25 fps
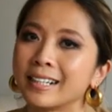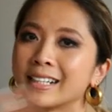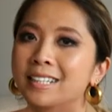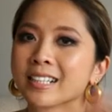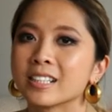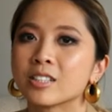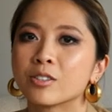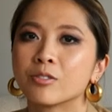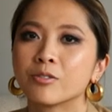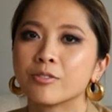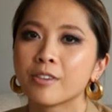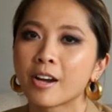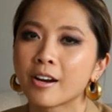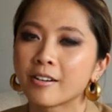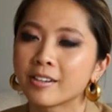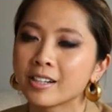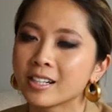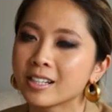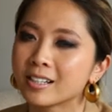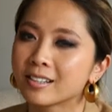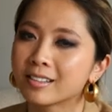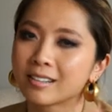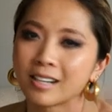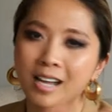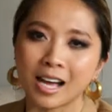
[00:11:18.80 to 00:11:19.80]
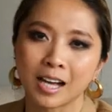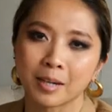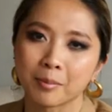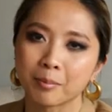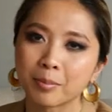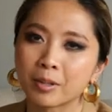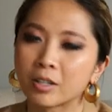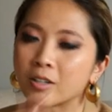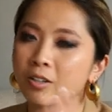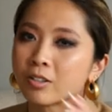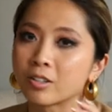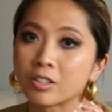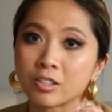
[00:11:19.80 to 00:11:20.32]
It is very light
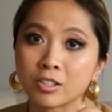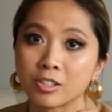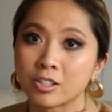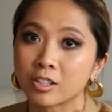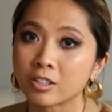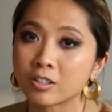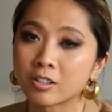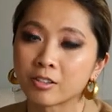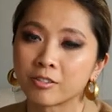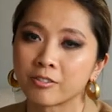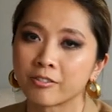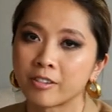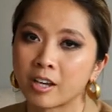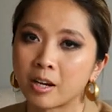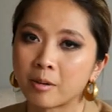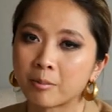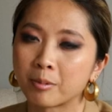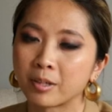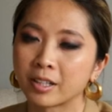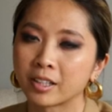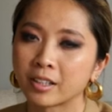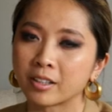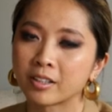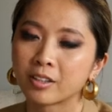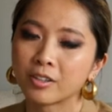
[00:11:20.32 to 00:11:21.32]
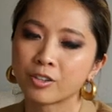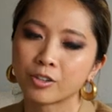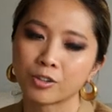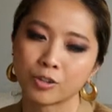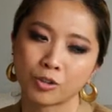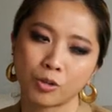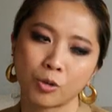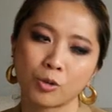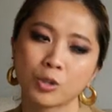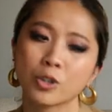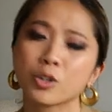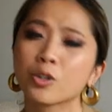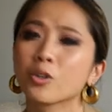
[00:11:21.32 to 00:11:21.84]
because it's just a fabric,
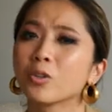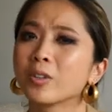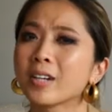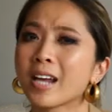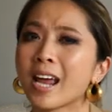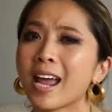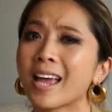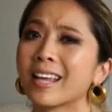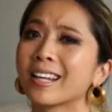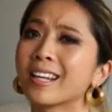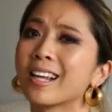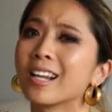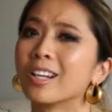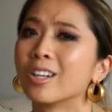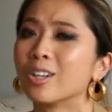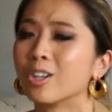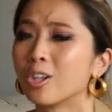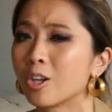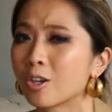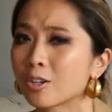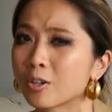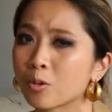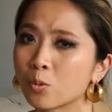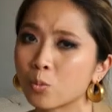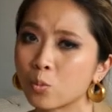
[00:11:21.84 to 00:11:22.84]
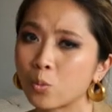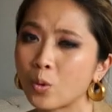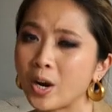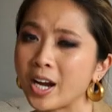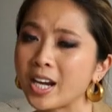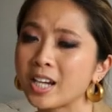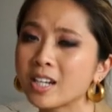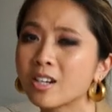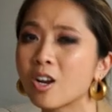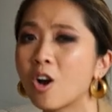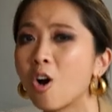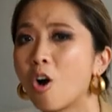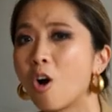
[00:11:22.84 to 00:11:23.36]
so you don't add a lot of
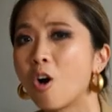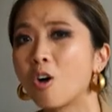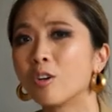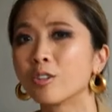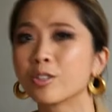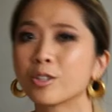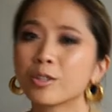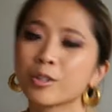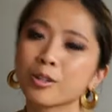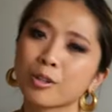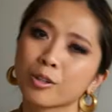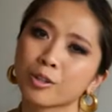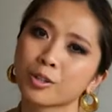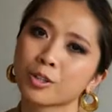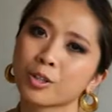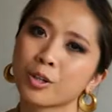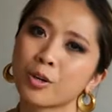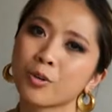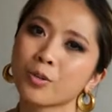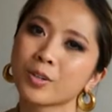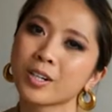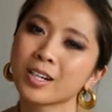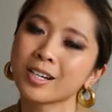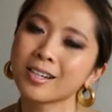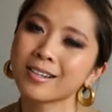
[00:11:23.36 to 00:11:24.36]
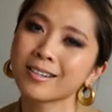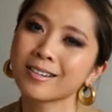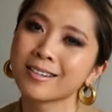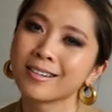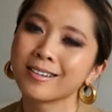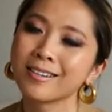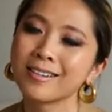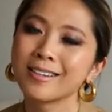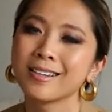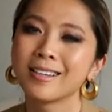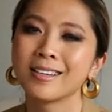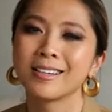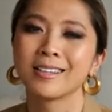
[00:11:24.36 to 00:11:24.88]
weight onto your shoulder.
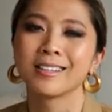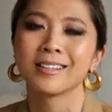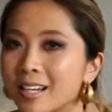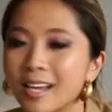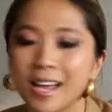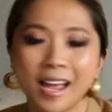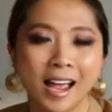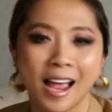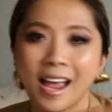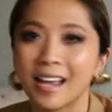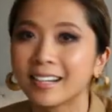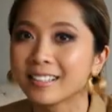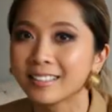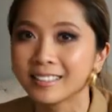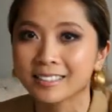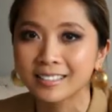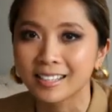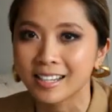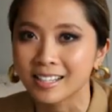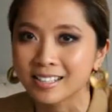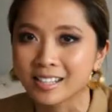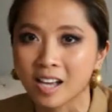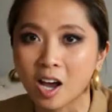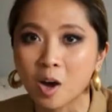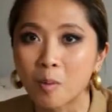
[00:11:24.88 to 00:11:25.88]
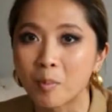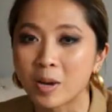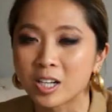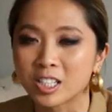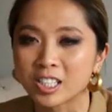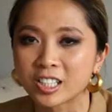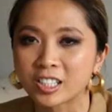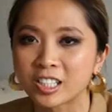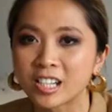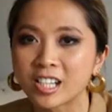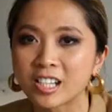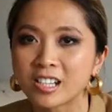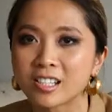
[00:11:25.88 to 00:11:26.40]
And guess how
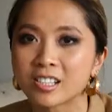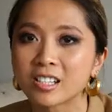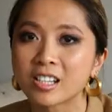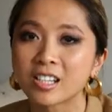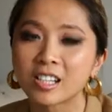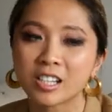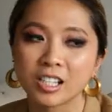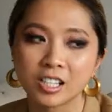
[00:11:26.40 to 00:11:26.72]
much it is?